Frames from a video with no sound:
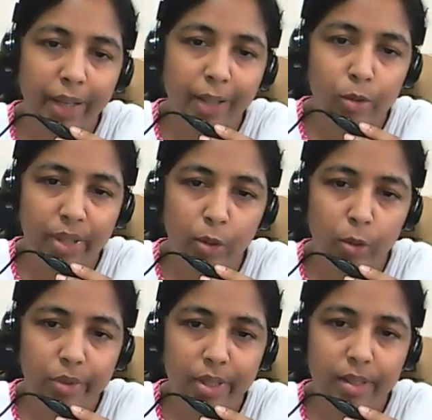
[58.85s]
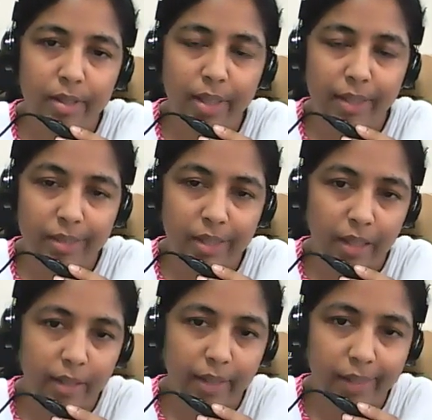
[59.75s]
phagocytosis, that
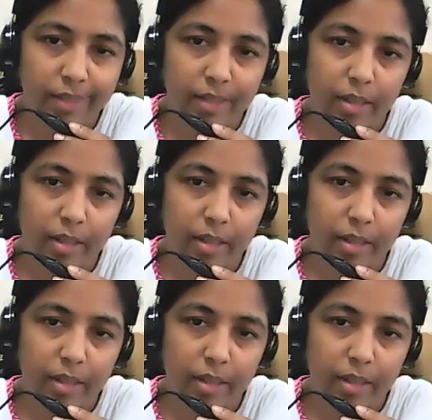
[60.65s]
cell eats.